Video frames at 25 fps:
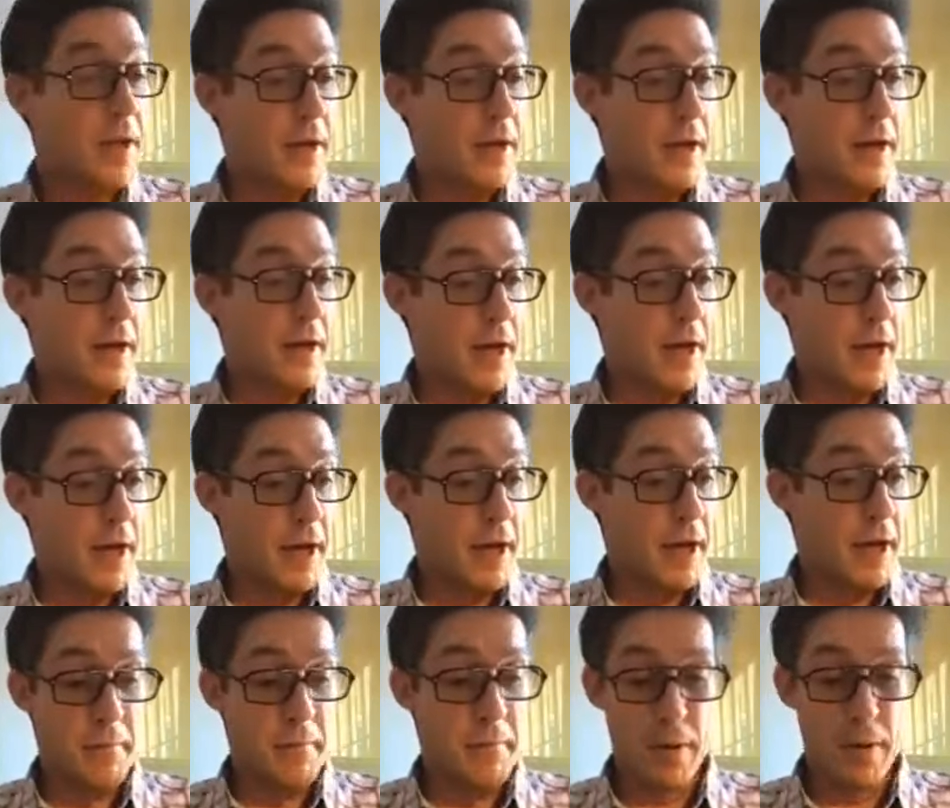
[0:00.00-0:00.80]

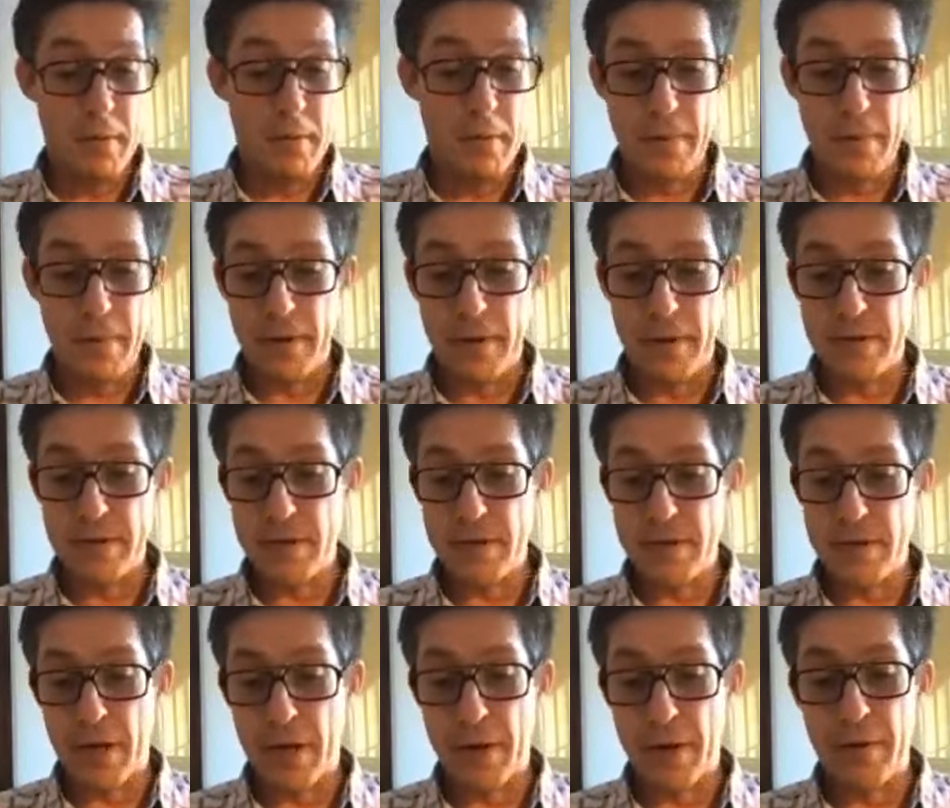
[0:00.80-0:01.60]
But
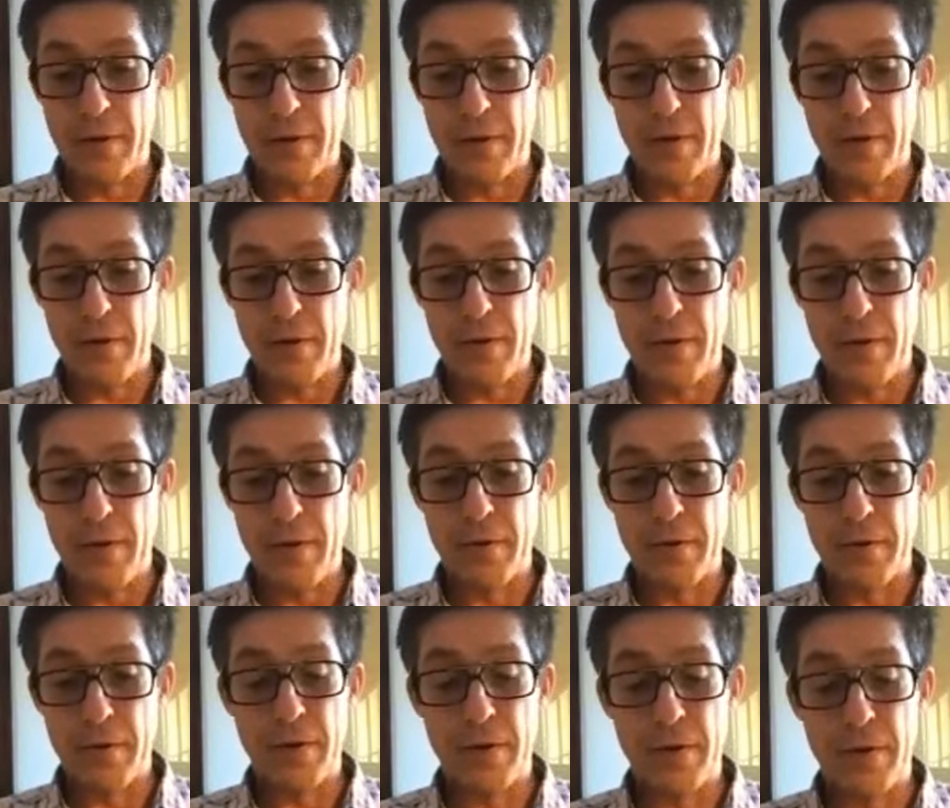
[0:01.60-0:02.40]
you know,
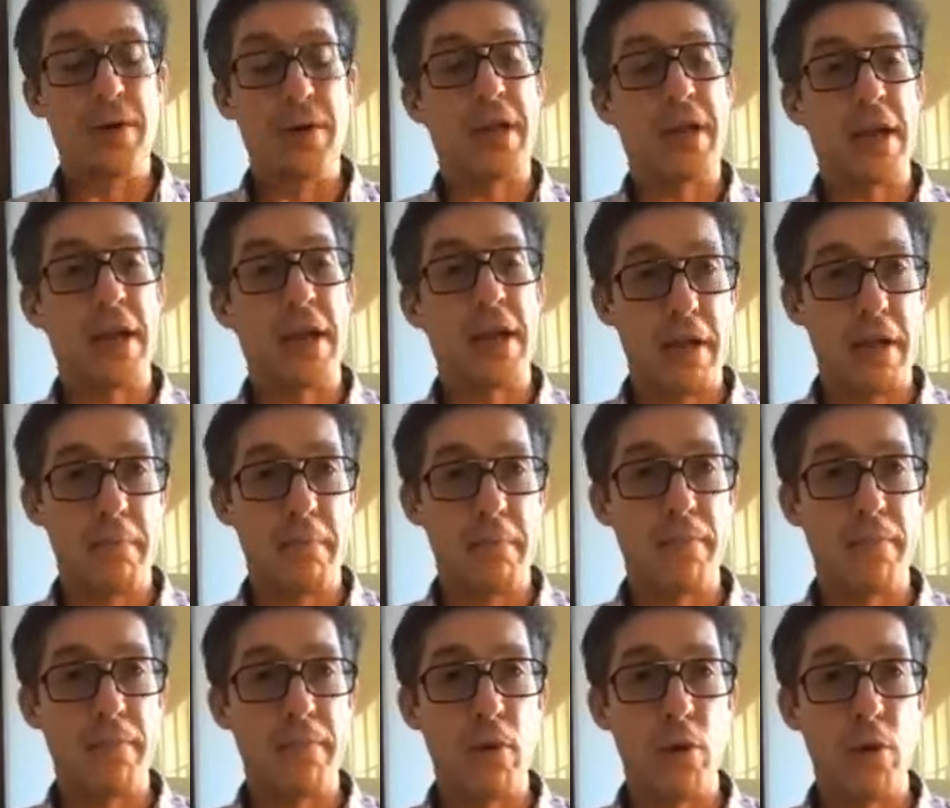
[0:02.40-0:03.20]
you are getting
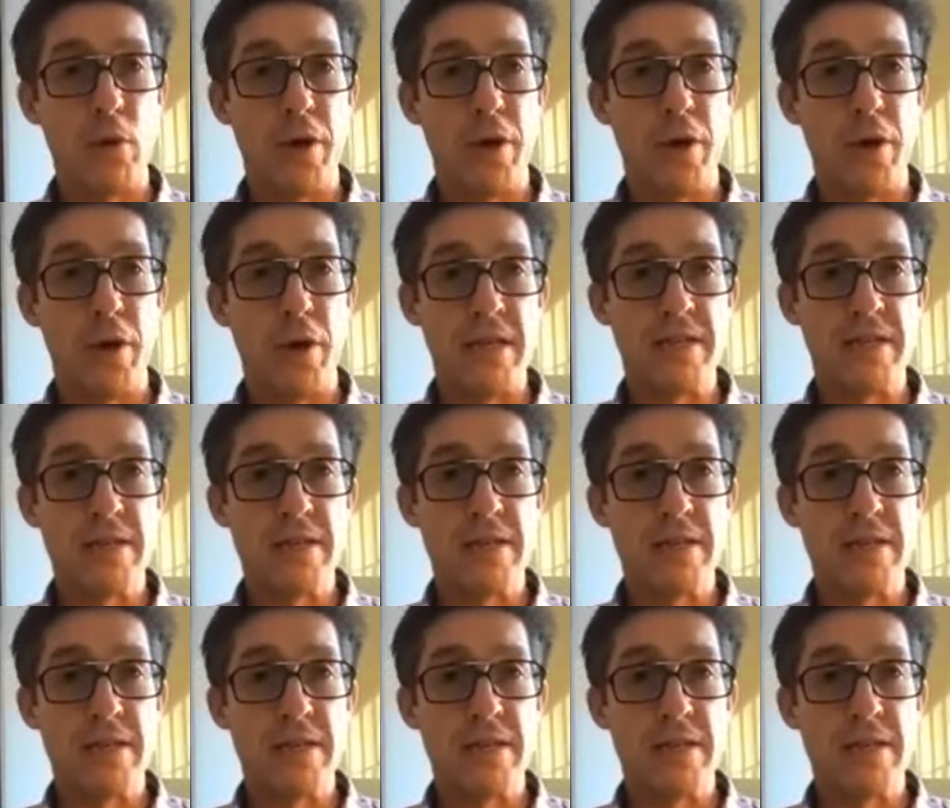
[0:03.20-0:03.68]
employed